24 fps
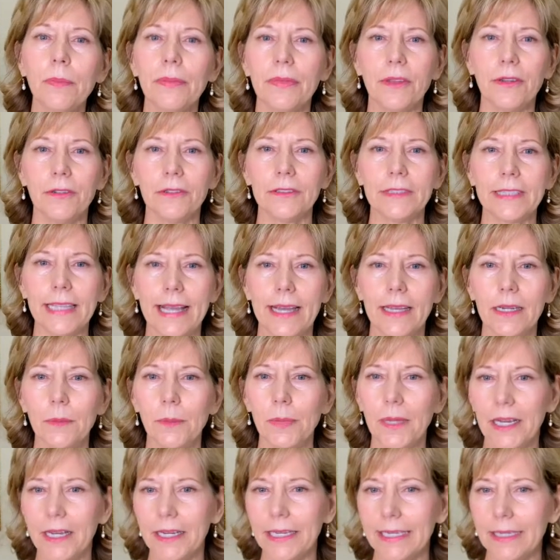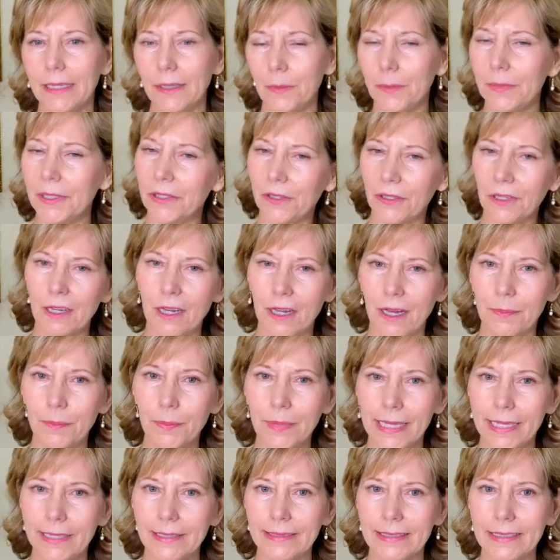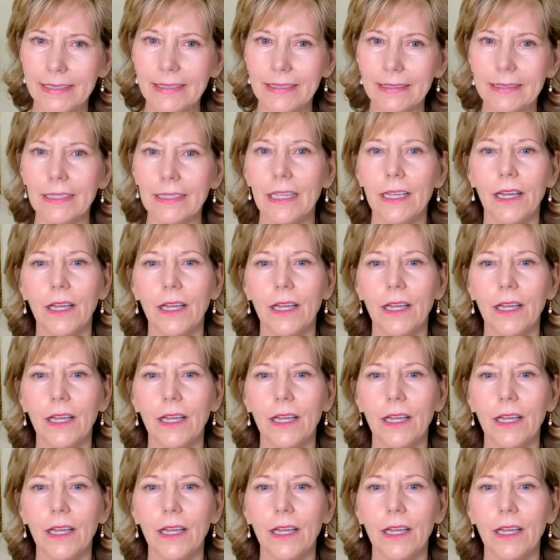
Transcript: those antibody immune complexes,